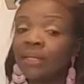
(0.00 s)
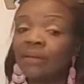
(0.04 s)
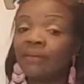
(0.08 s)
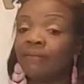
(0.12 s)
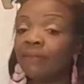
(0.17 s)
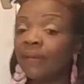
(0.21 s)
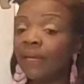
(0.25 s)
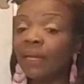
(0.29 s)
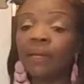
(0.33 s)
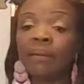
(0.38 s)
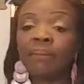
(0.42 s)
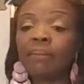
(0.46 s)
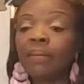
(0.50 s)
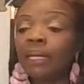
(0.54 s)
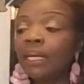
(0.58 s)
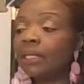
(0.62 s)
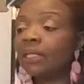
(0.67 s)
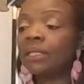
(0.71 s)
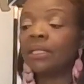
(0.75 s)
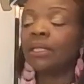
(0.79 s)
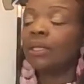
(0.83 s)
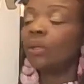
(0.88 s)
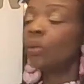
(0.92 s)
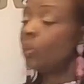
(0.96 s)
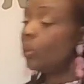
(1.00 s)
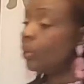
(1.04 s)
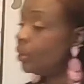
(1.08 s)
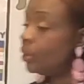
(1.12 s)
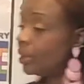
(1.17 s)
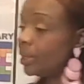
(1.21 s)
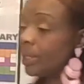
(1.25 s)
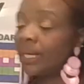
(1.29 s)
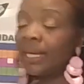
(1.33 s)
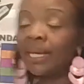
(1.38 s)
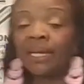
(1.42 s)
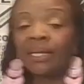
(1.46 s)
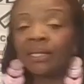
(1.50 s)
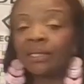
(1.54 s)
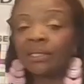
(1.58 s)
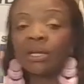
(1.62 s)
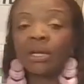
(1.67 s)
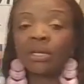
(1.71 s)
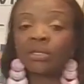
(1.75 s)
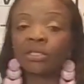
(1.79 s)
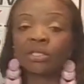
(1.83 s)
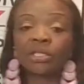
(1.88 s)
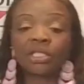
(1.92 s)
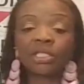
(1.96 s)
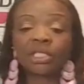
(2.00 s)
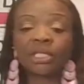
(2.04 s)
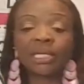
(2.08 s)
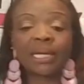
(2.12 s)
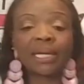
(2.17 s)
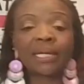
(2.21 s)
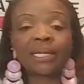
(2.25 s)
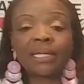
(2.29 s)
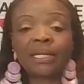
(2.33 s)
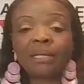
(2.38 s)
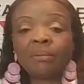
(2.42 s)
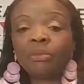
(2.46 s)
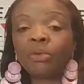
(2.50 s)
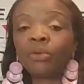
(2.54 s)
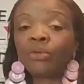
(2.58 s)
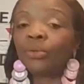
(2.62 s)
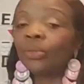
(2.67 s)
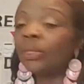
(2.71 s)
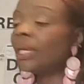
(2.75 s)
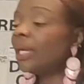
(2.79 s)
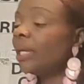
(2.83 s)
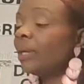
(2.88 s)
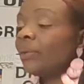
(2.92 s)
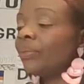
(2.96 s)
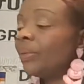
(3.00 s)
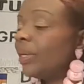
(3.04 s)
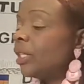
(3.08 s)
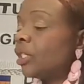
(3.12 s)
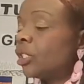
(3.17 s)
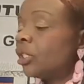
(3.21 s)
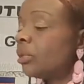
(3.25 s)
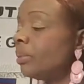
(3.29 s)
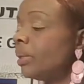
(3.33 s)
and development. When you can't talk to the child anymore, you can't reach